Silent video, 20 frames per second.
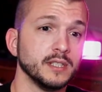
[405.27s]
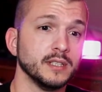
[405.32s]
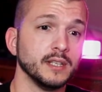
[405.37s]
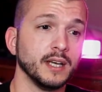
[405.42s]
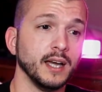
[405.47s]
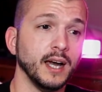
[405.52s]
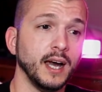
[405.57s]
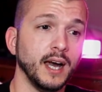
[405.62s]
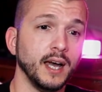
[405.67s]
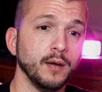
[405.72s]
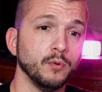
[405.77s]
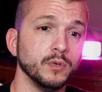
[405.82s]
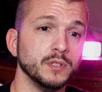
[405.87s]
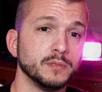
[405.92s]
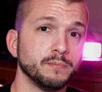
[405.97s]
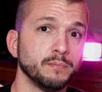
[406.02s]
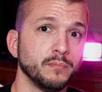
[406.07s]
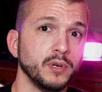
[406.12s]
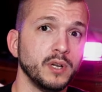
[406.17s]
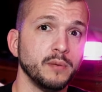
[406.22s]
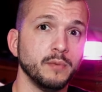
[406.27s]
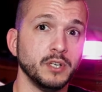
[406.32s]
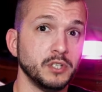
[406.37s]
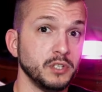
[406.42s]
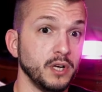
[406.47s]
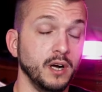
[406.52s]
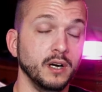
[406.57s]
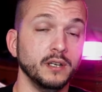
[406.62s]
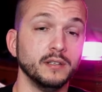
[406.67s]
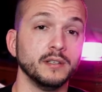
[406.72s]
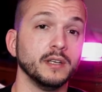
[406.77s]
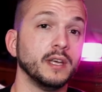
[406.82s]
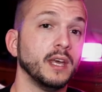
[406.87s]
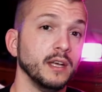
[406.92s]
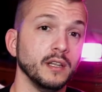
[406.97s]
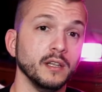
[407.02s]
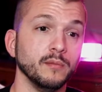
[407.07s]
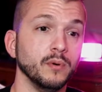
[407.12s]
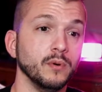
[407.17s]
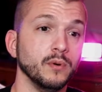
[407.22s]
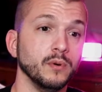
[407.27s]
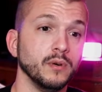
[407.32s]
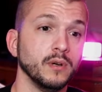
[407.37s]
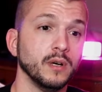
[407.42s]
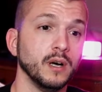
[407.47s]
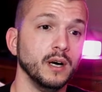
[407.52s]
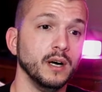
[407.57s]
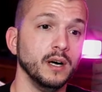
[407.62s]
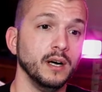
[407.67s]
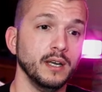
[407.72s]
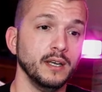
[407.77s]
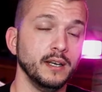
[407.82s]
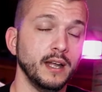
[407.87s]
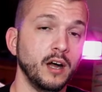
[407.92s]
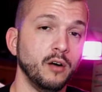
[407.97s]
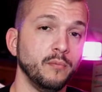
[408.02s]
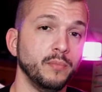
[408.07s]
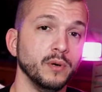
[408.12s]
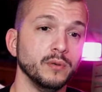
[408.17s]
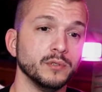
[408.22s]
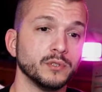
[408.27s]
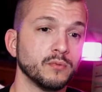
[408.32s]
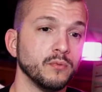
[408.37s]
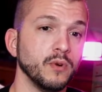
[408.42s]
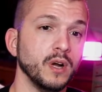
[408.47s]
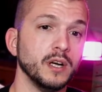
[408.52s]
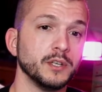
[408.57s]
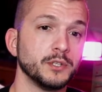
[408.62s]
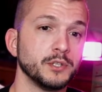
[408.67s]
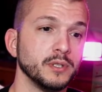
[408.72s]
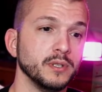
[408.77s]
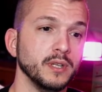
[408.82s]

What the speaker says: The guy was pretty much unkillable in Outpost Rush.